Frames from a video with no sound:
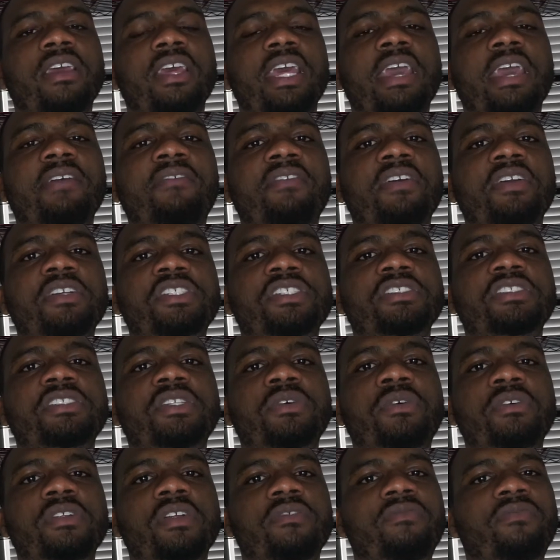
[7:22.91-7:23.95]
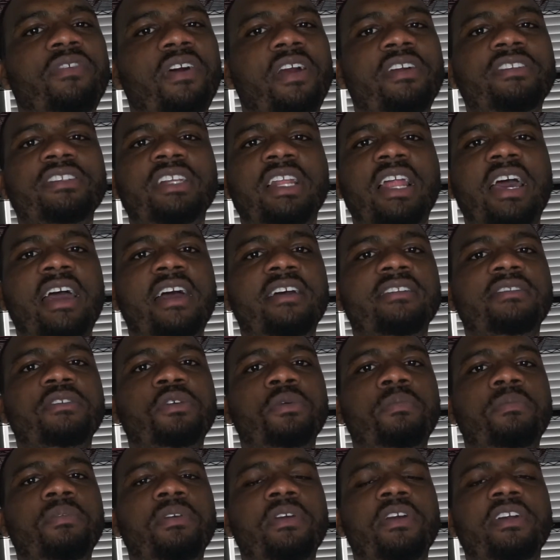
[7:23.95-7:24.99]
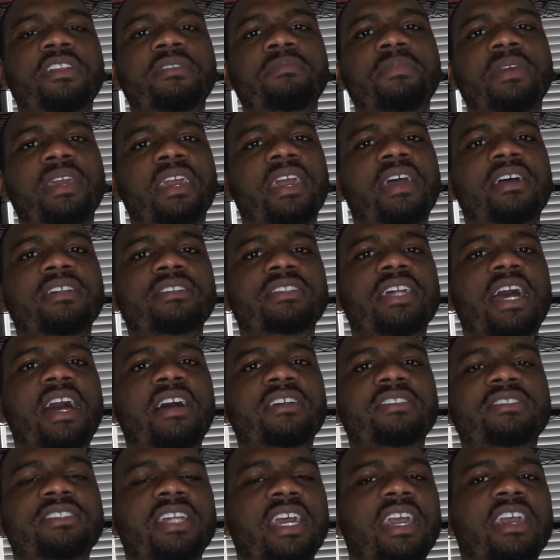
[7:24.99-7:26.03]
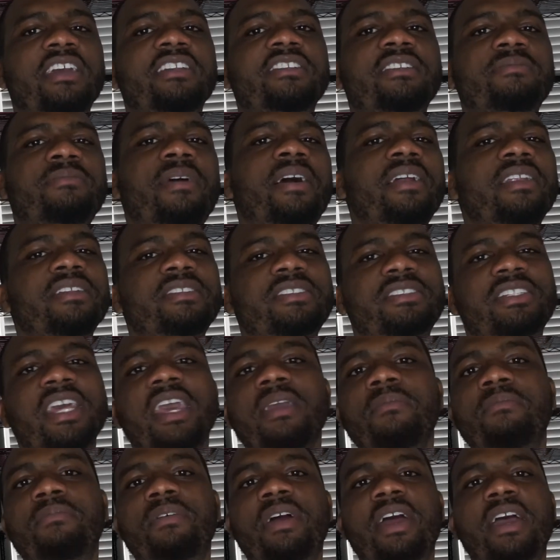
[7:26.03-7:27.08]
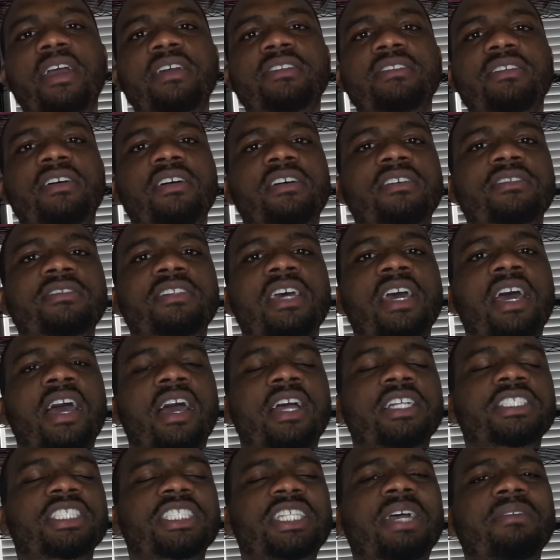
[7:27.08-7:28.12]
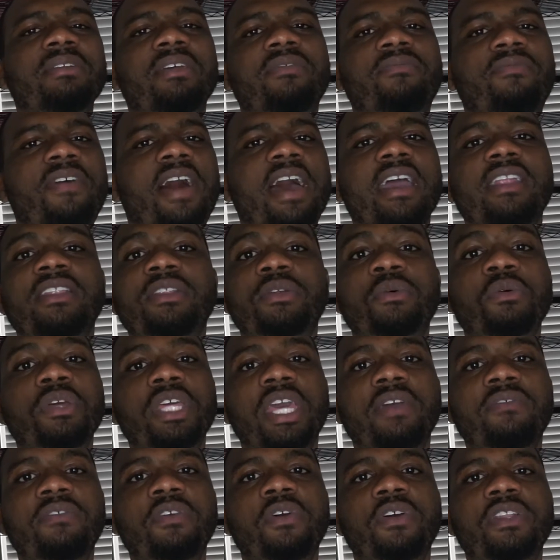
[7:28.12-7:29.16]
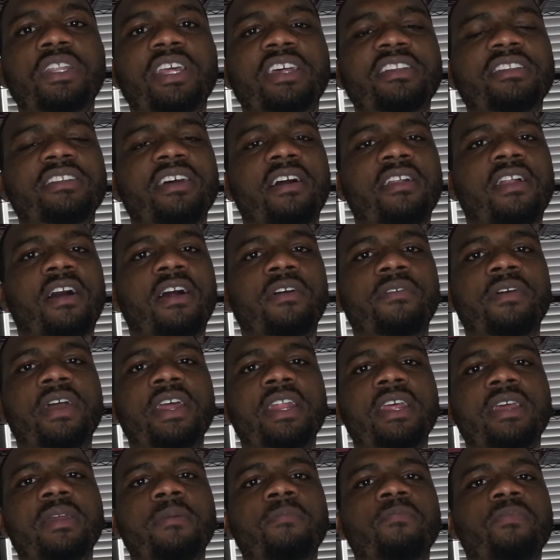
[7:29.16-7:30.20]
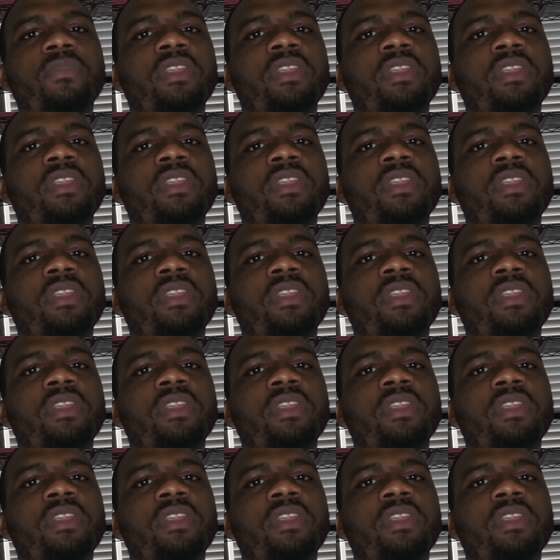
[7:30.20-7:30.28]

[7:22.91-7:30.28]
If you're just doing the first class USPS, I'll say it's about the same price because Shopify do give you a discount already.